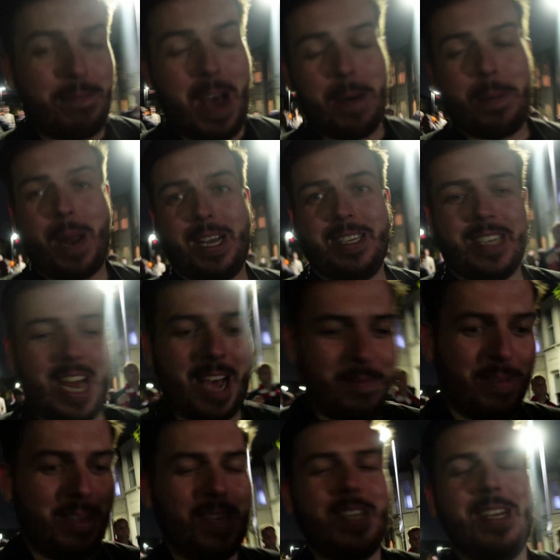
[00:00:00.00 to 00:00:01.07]
fair.
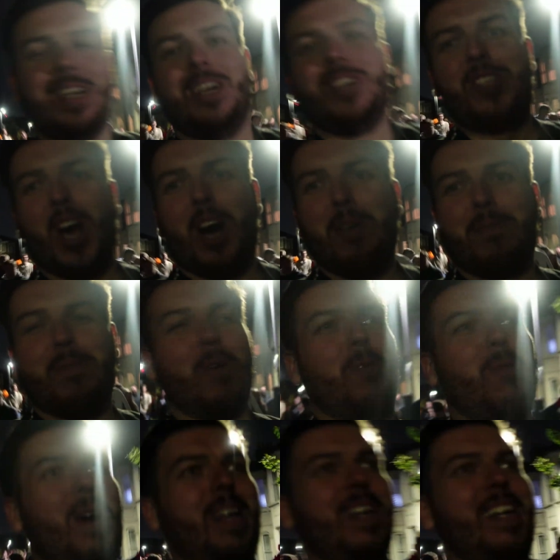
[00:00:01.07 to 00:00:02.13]
Trial
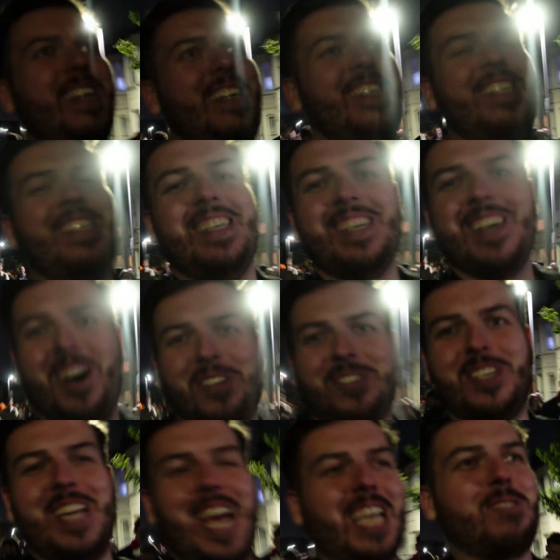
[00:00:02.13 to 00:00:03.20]
four one. On
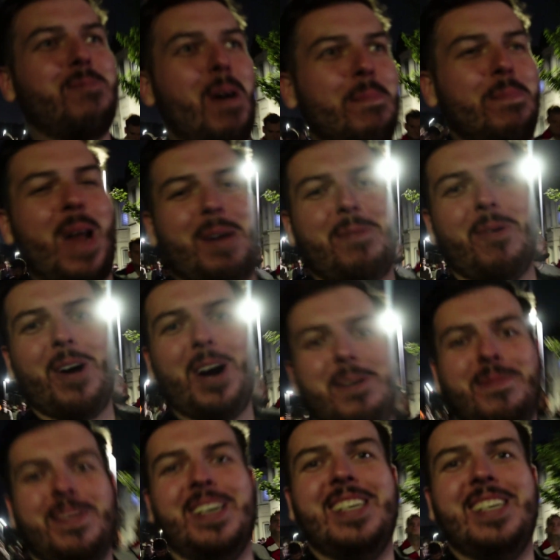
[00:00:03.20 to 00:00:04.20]
to next one, Black row,